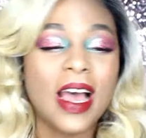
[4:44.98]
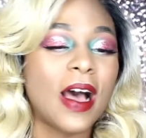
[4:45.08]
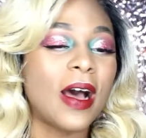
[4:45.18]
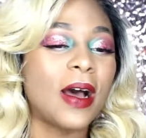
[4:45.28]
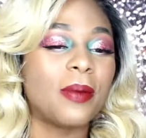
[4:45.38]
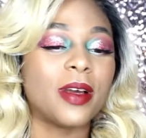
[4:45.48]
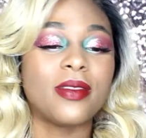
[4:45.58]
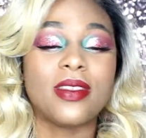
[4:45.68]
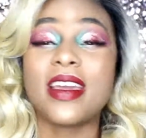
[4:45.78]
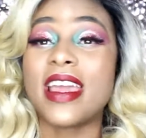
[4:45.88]

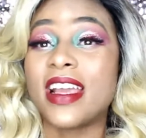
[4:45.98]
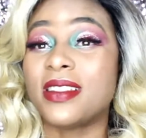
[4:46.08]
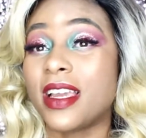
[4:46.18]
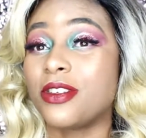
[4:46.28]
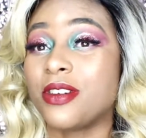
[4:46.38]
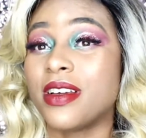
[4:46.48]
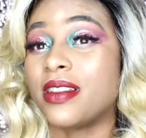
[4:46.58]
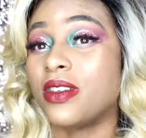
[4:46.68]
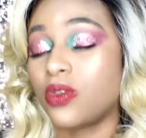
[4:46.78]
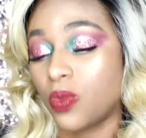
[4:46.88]
The hair texture in
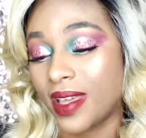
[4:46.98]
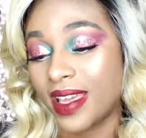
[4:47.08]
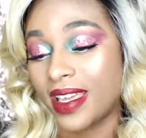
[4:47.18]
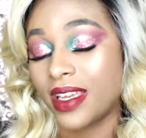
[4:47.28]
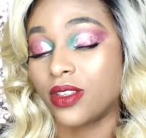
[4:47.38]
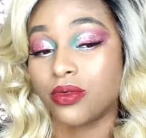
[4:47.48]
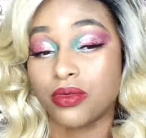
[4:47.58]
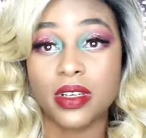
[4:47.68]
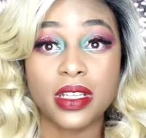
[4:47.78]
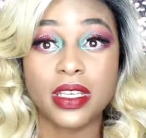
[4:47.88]
this wig is
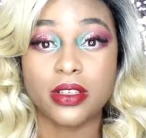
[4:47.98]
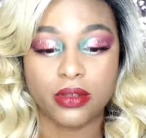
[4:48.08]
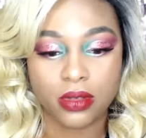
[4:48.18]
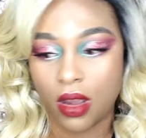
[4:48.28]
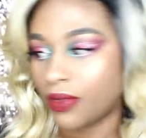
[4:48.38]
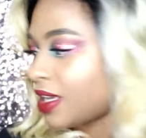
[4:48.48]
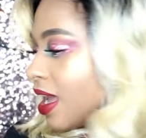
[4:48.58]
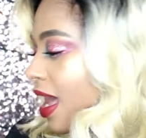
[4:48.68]
really soft.